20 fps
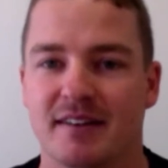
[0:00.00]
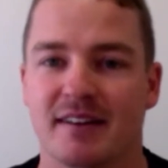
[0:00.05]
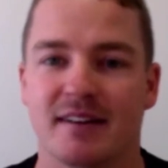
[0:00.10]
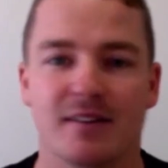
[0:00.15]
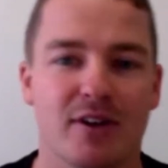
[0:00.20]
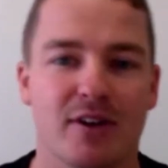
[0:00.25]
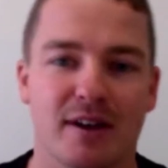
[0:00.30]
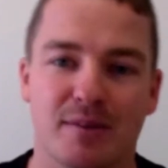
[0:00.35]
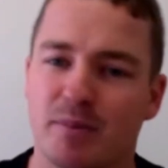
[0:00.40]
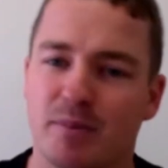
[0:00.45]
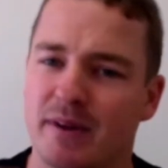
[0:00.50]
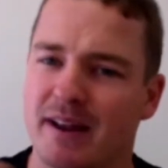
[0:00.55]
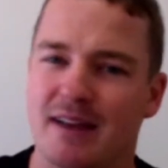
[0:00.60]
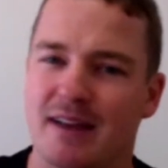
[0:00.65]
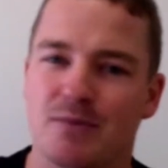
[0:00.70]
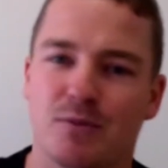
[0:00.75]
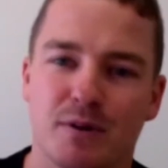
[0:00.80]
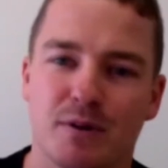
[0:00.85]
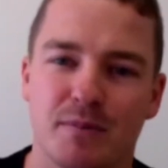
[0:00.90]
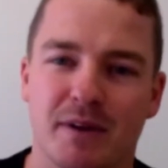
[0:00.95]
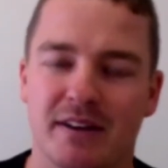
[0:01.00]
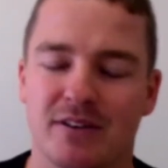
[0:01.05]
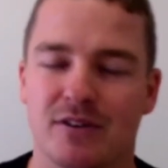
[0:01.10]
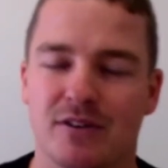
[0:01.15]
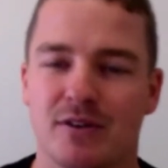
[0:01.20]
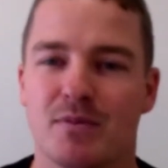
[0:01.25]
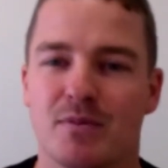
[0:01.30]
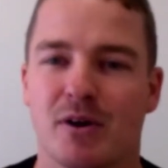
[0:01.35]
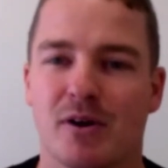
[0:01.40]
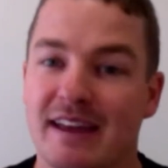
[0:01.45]
And but hey, what about you,
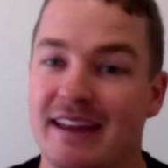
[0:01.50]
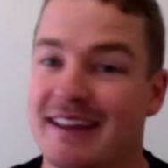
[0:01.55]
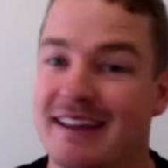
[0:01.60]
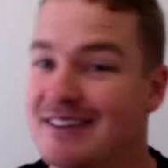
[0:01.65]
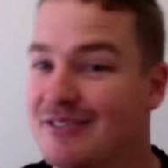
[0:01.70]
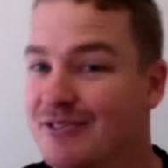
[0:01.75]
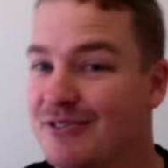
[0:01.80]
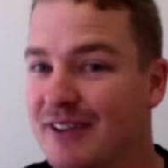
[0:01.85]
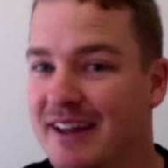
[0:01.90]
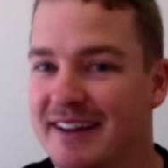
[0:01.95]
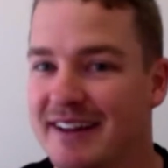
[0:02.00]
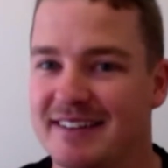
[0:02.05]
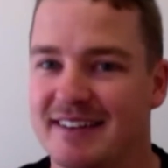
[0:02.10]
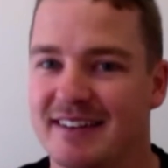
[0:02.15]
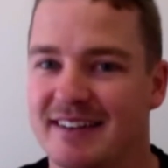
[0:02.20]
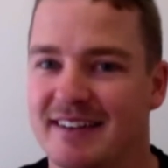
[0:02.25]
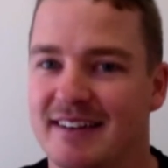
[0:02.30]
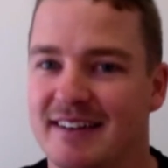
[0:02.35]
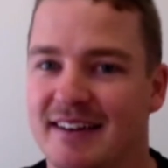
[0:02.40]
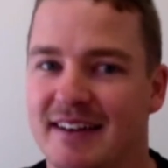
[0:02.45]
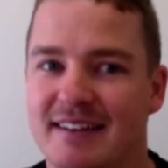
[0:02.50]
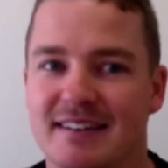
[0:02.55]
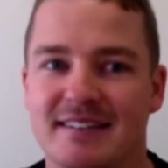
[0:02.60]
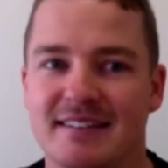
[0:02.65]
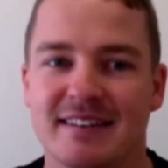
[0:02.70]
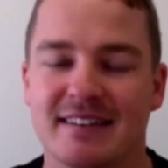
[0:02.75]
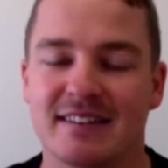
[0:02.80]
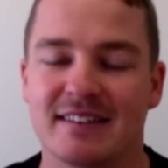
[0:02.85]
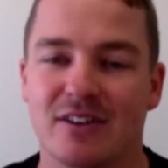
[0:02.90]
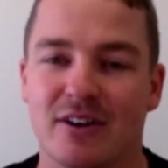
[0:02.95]
bro? He deflected and he
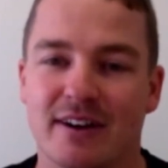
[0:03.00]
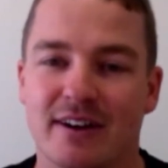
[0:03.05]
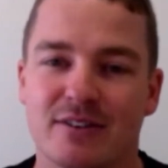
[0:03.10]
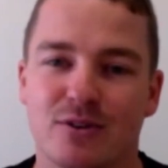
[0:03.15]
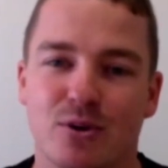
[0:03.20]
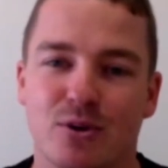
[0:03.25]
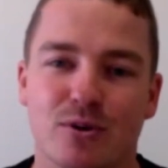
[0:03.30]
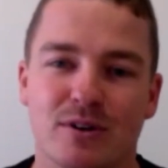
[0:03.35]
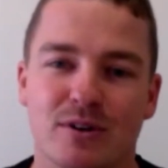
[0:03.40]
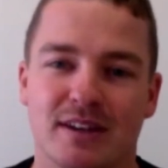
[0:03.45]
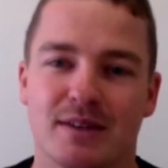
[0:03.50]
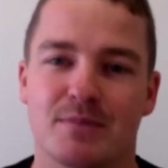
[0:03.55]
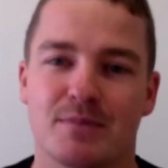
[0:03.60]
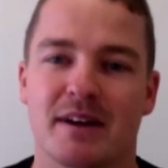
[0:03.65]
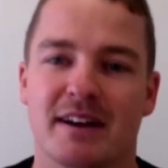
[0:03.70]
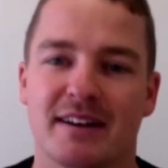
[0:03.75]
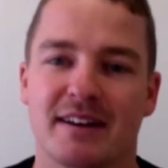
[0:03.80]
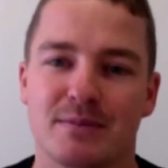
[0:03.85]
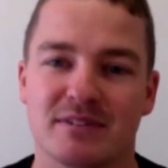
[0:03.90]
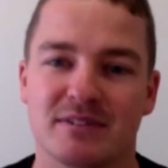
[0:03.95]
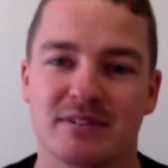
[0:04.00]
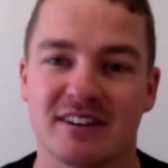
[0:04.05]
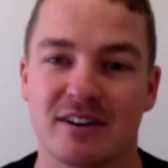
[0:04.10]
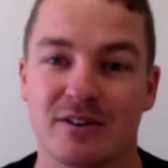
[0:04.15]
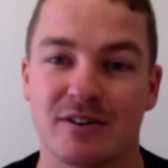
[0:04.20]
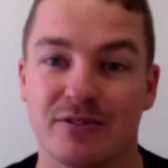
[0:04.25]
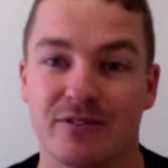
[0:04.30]
didn't like talking about himself.